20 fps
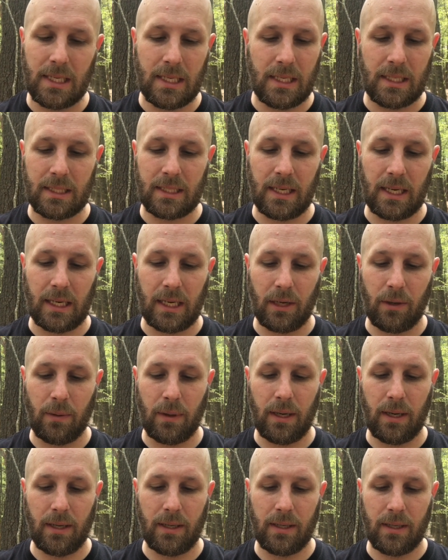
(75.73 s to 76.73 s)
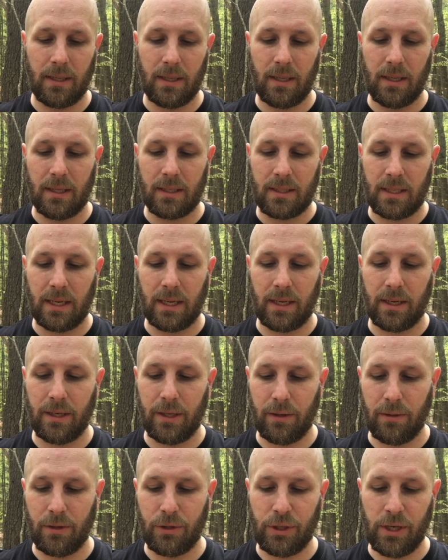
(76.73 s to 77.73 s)
it's not going to, uh, it's not going to
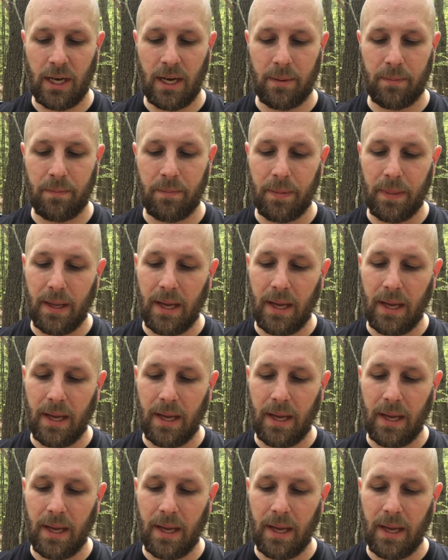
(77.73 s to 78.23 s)
do the job.